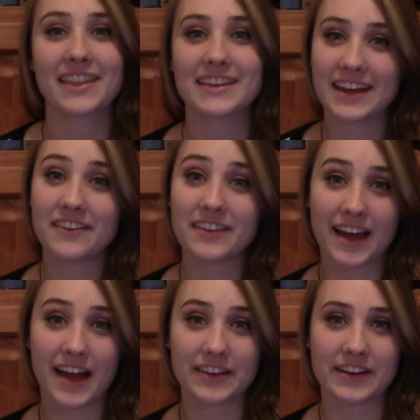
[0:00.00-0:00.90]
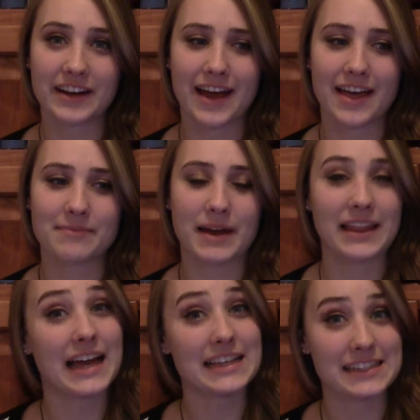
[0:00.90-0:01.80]
The day of the gallery and my
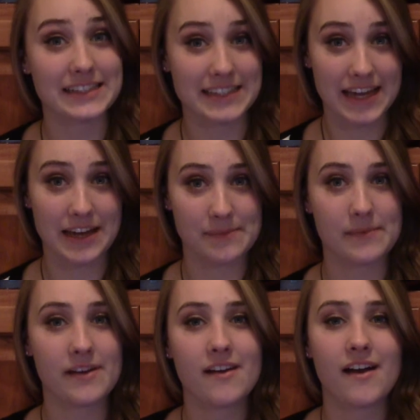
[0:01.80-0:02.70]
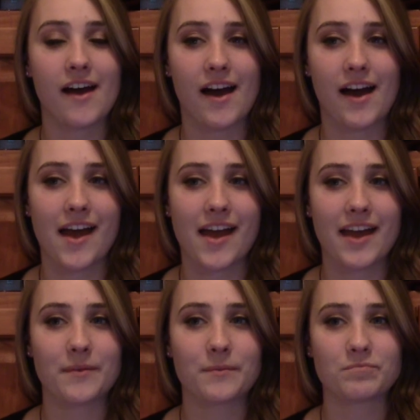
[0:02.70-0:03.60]
last exam,
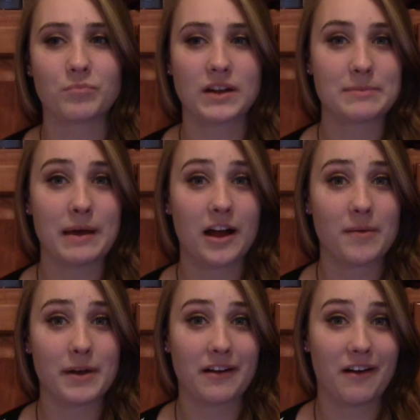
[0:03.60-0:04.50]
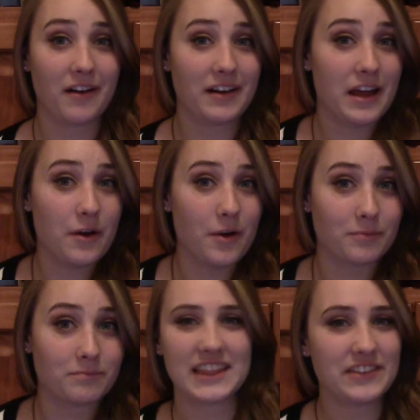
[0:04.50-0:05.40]
I went to pack up my car and head home.
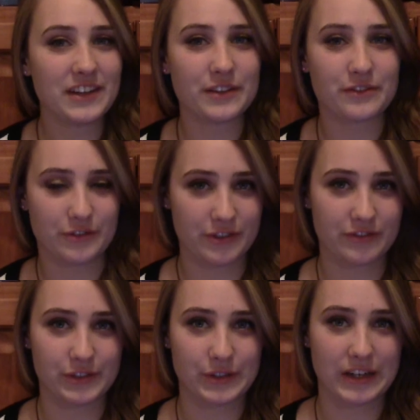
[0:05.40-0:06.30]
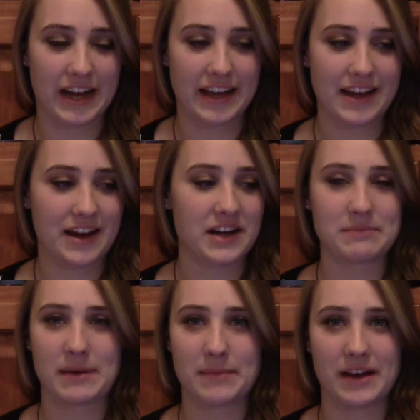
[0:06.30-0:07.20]
Living on the 4th floor, I carried
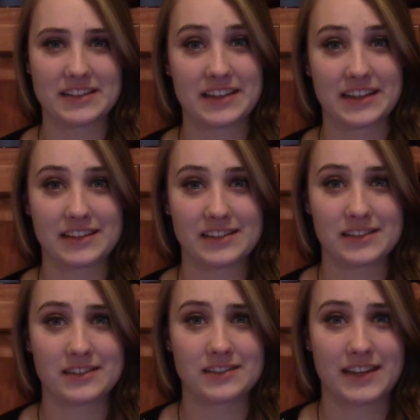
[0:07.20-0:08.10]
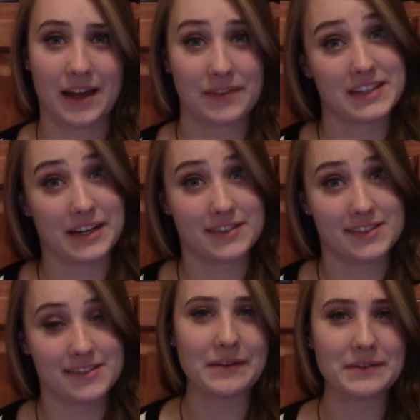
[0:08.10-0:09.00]
my box of things down the
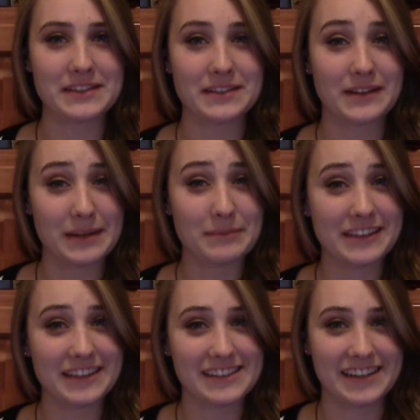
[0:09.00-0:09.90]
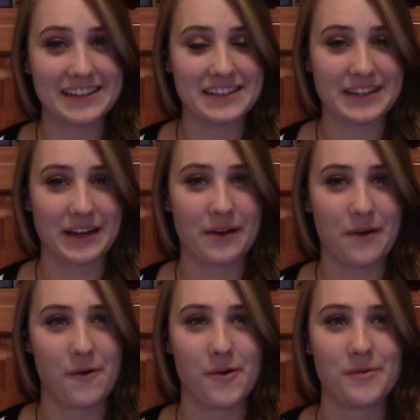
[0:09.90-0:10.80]
stairs. I was incredibly excited to get
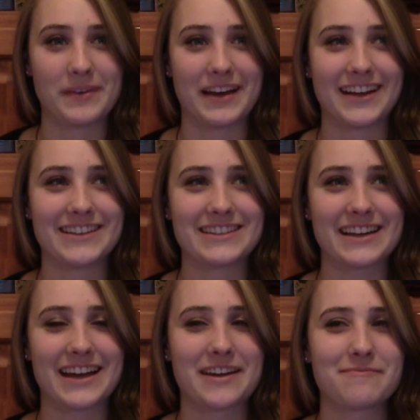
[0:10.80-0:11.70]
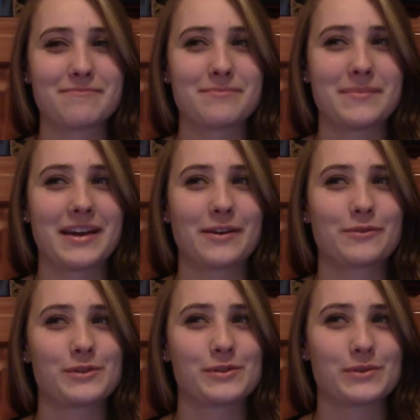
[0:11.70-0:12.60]
home, and I may have
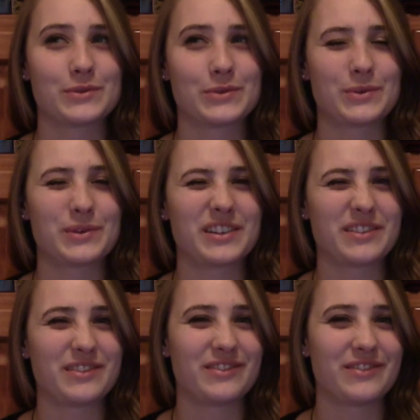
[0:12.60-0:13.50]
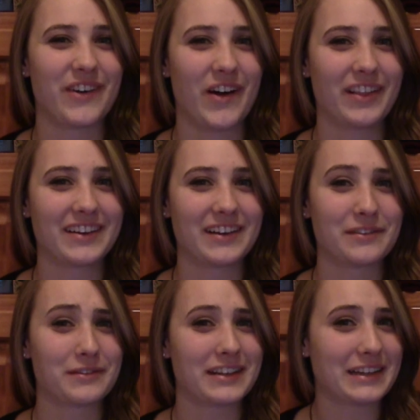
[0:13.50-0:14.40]
sort of fallen
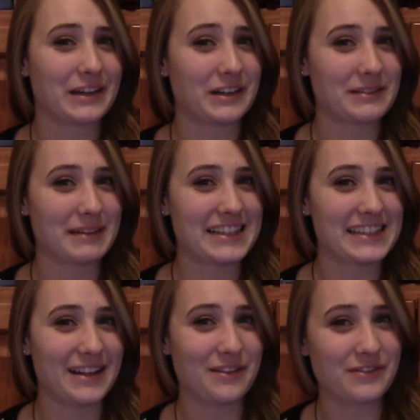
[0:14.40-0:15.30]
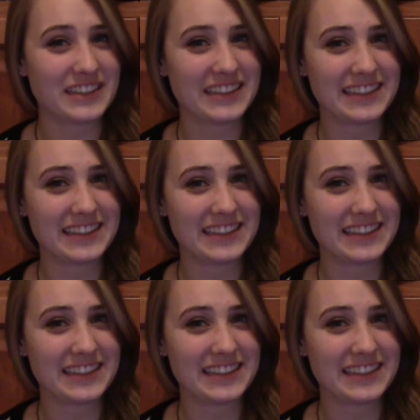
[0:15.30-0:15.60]
and really hurt myself.